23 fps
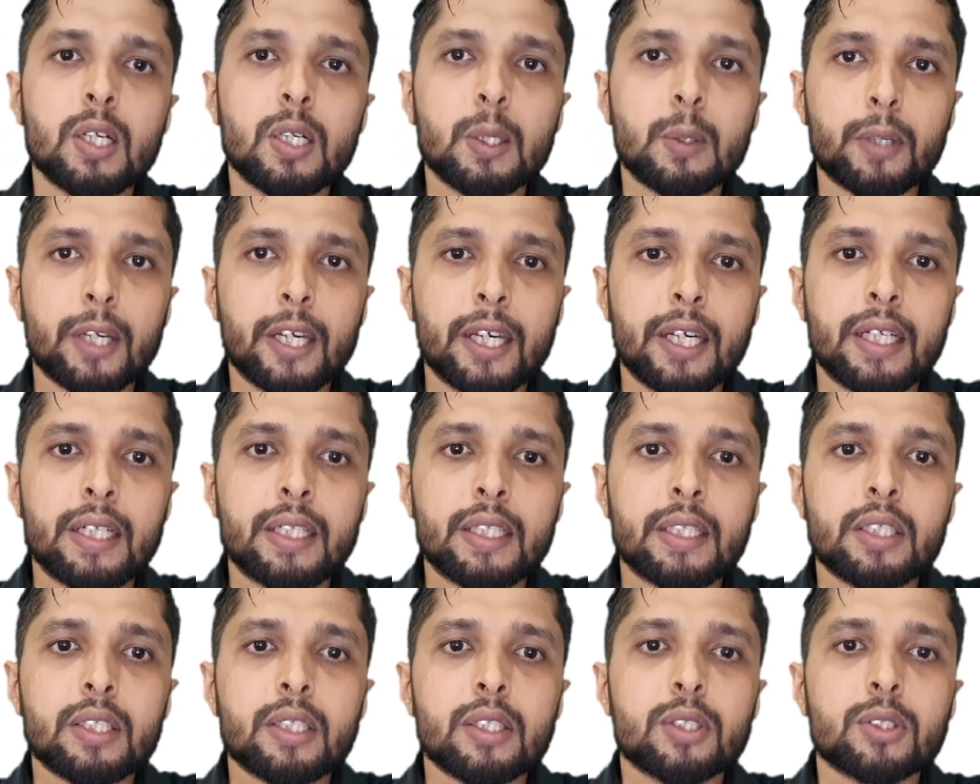Okay,
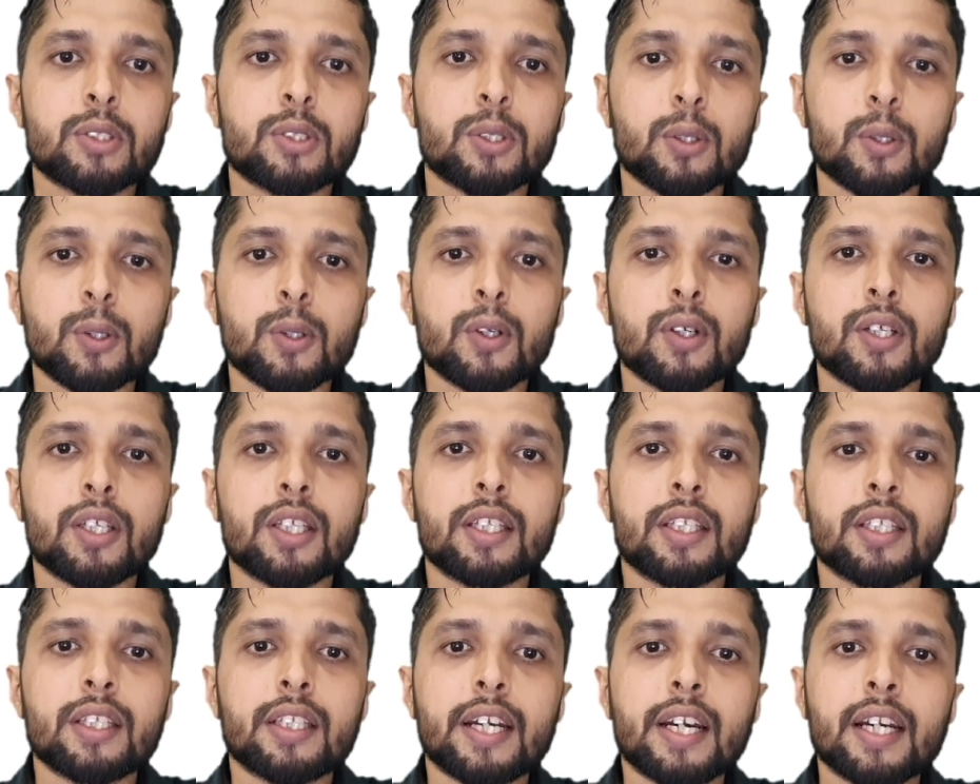so
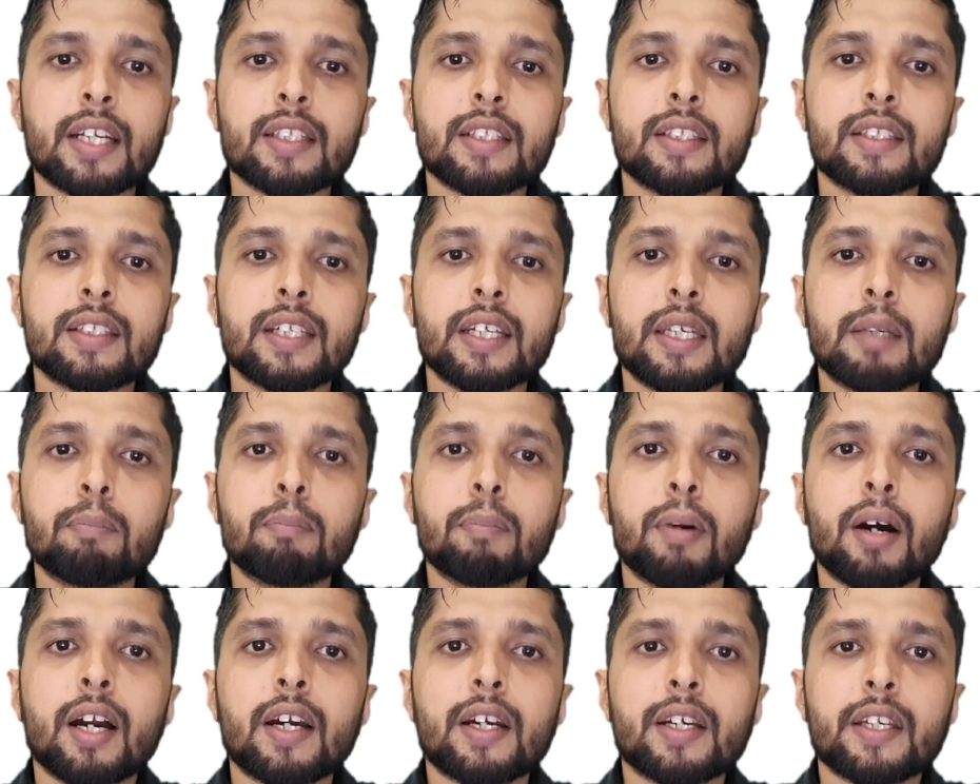there are three
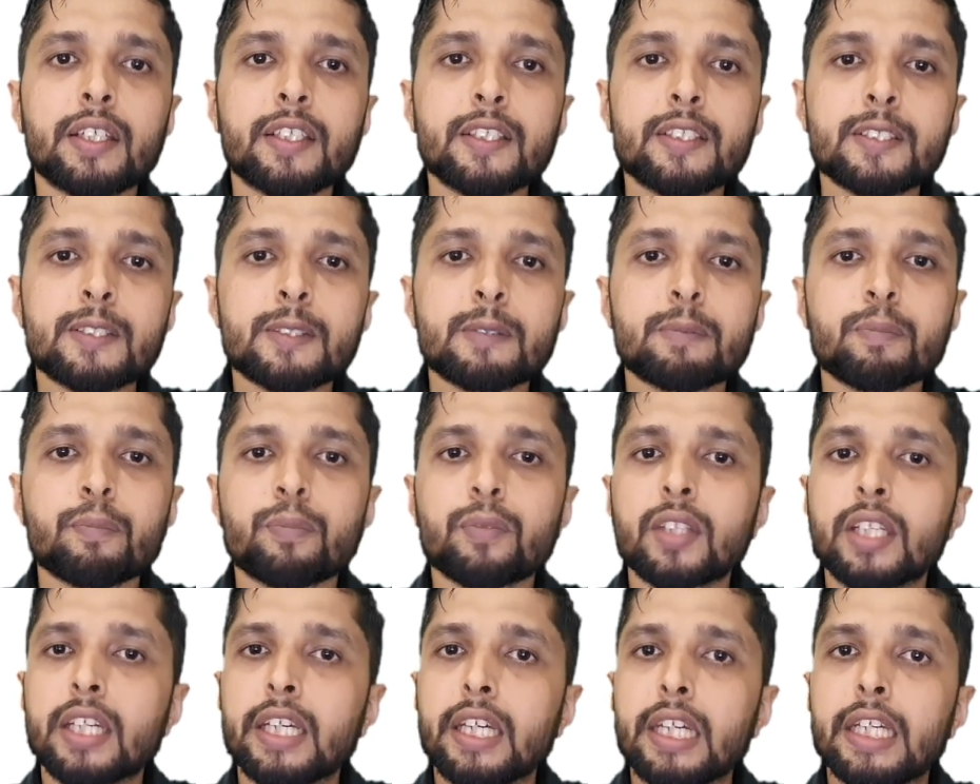parties
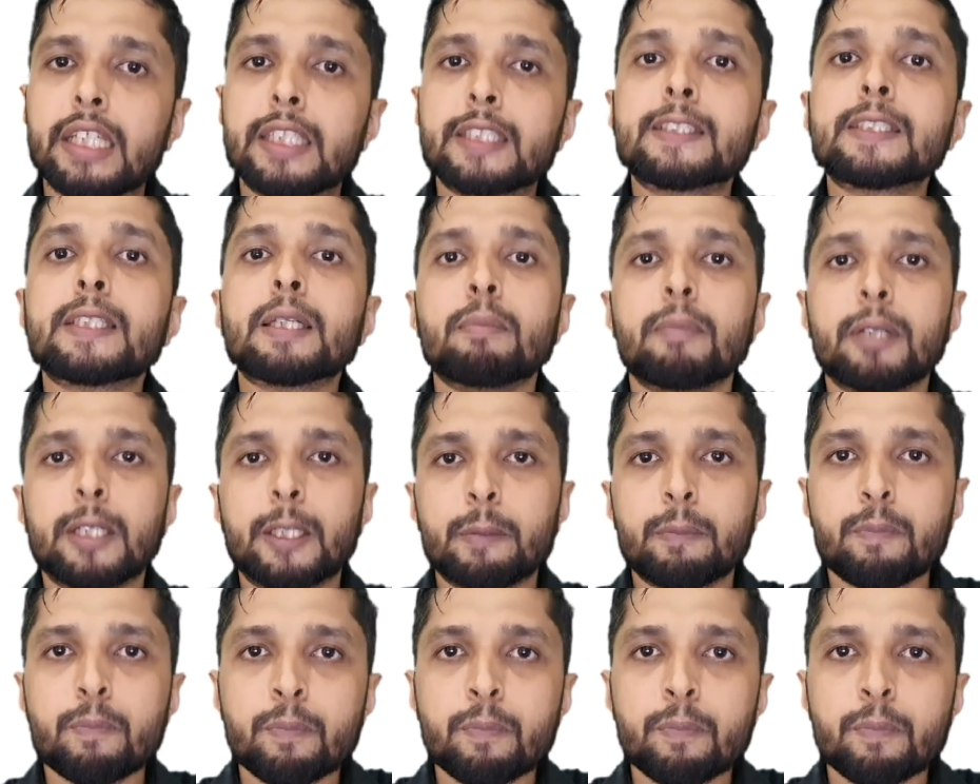in SEBI.